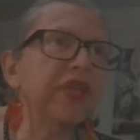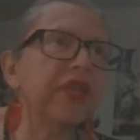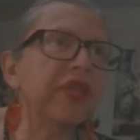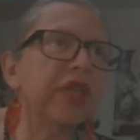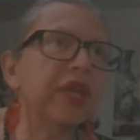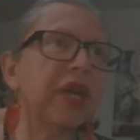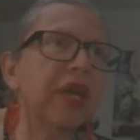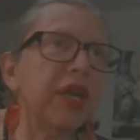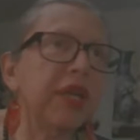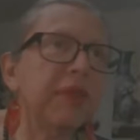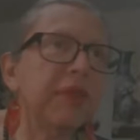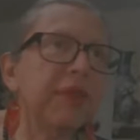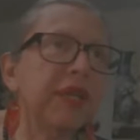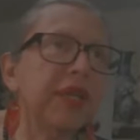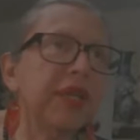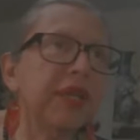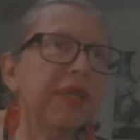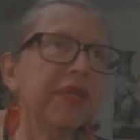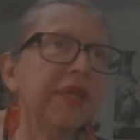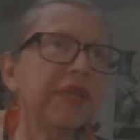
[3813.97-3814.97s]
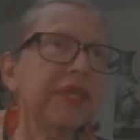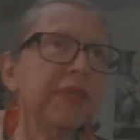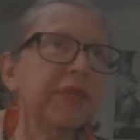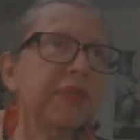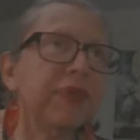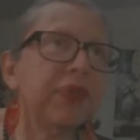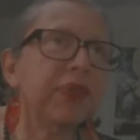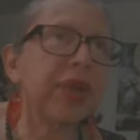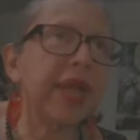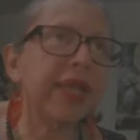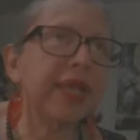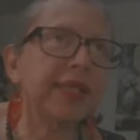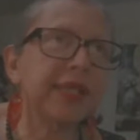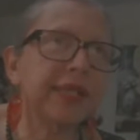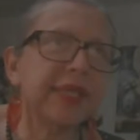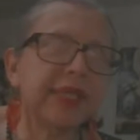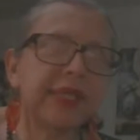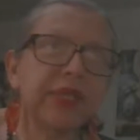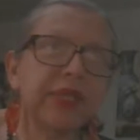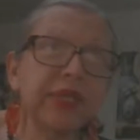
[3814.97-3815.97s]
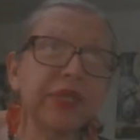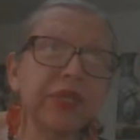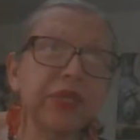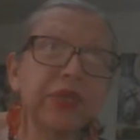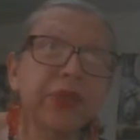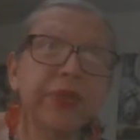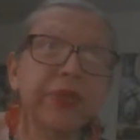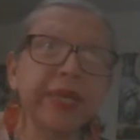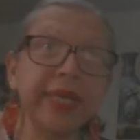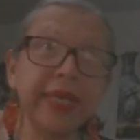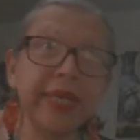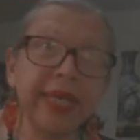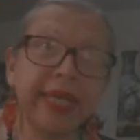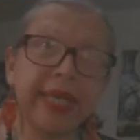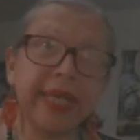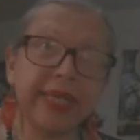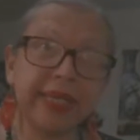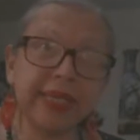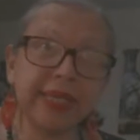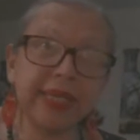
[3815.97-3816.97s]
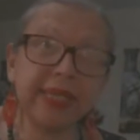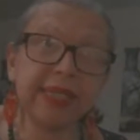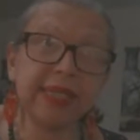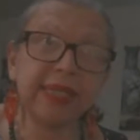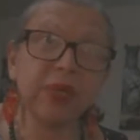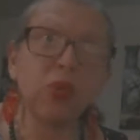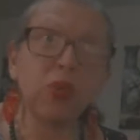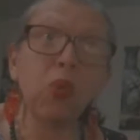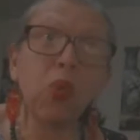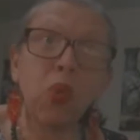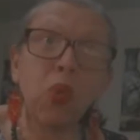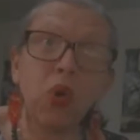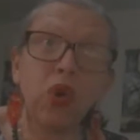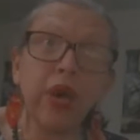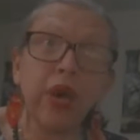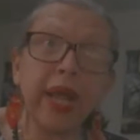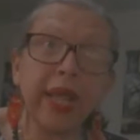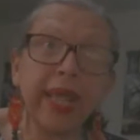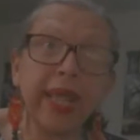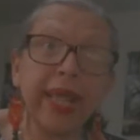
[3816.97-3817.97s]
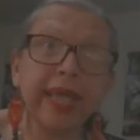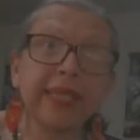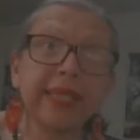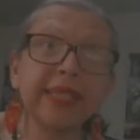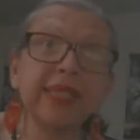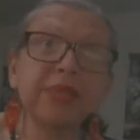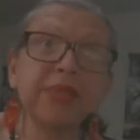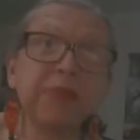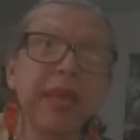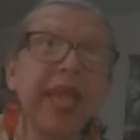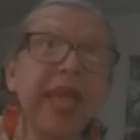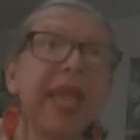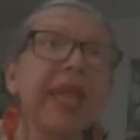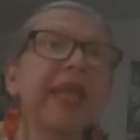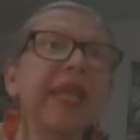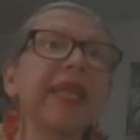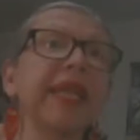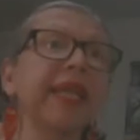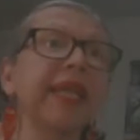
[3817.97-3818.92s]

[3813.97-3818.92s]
economy depressed during its war against Spain and